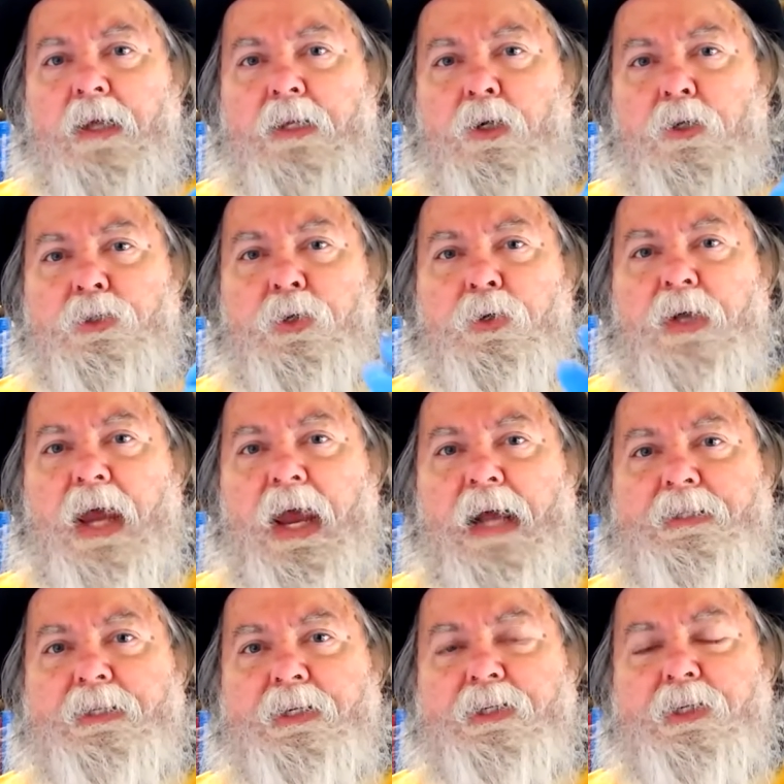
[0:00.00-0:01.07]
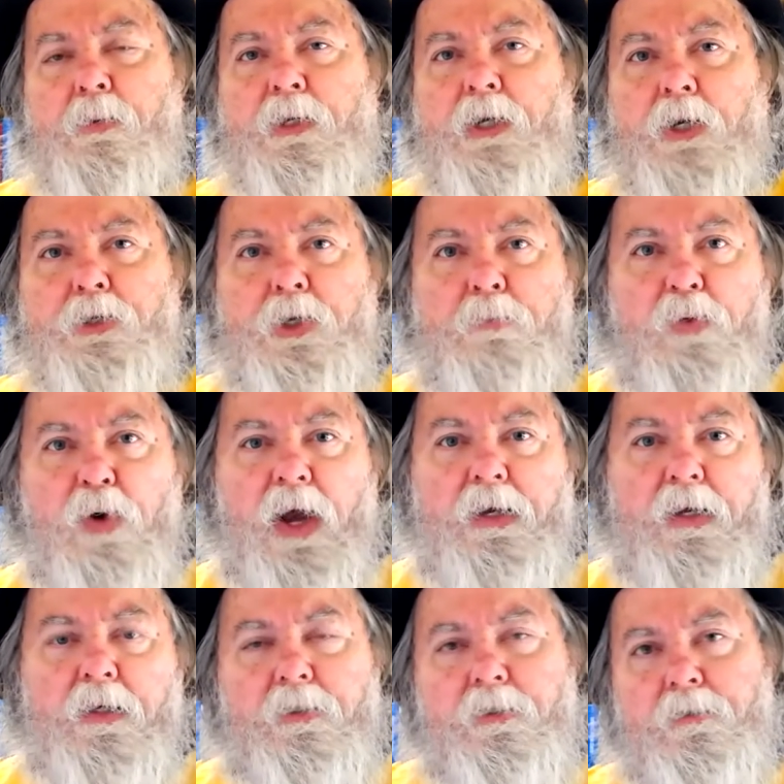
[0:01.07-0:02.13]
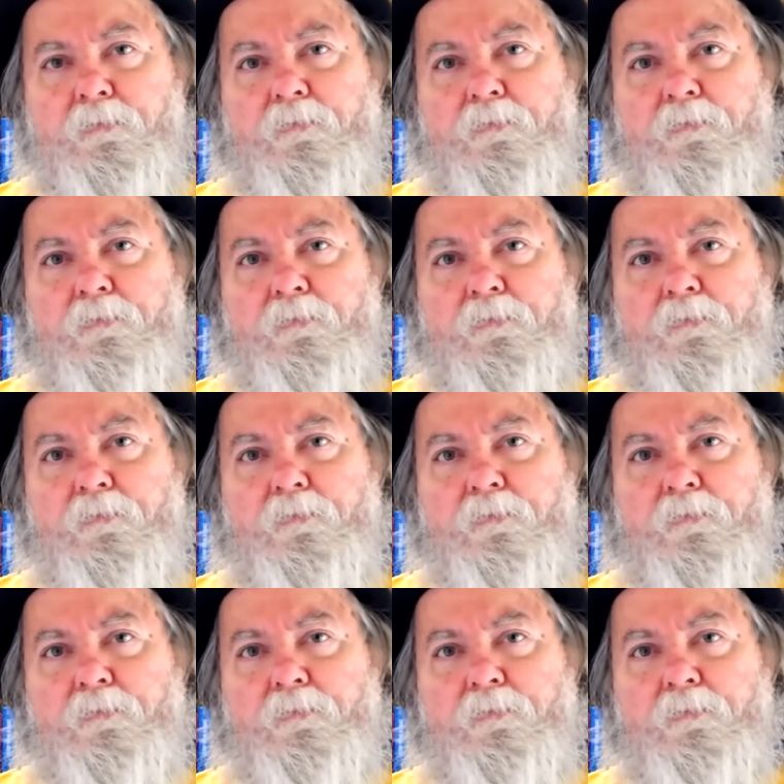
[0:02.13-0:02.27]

NO2 gas is the reduction product